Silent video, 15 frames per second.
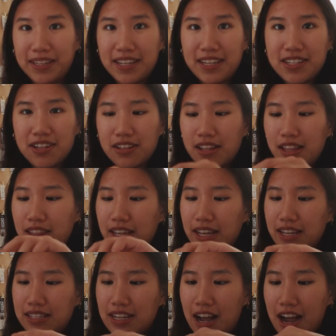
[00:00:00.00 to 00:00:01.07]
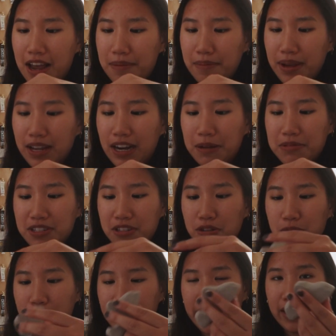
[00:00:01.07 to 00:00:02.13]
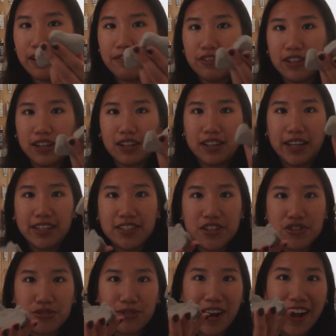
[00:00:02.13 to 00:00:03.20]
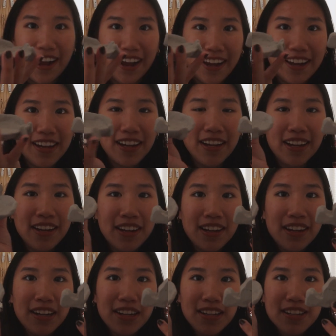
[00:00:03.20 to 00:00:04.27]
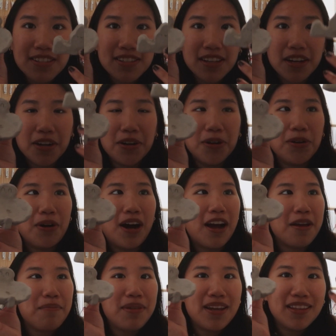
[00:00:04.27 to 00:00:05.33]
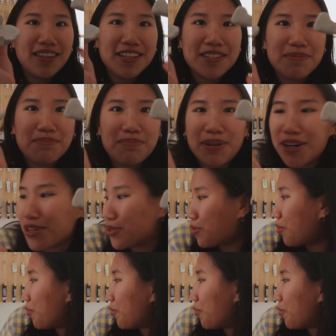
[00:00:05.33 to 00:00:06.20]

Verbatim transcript: these are the things I made. I'm still waiting for the clay to dry. So I made this brush